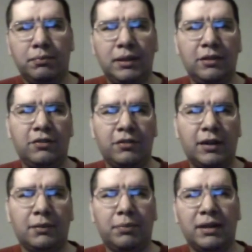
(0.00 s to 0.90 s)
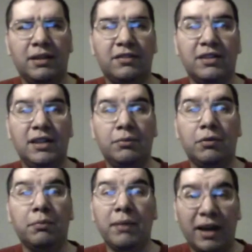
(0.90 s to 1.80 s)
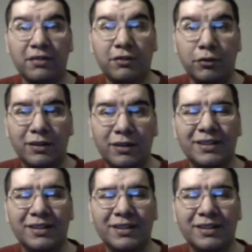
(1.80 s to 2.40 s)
being shocked by his evil master.